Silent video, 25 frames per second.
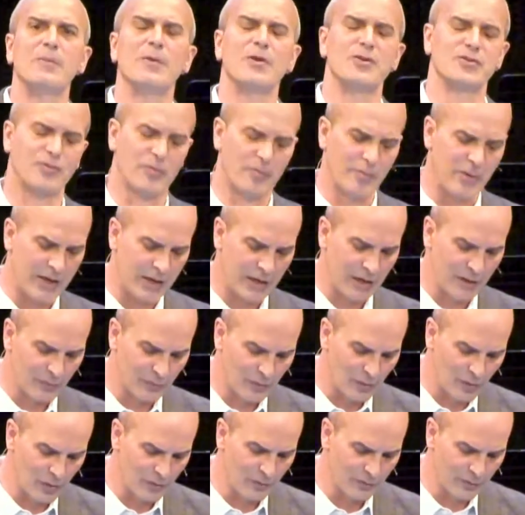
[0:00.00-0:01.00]
us from making
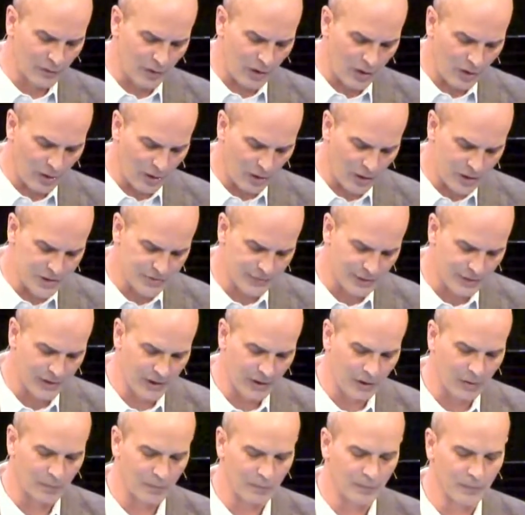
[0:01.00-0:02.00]
room for our hearts for Him,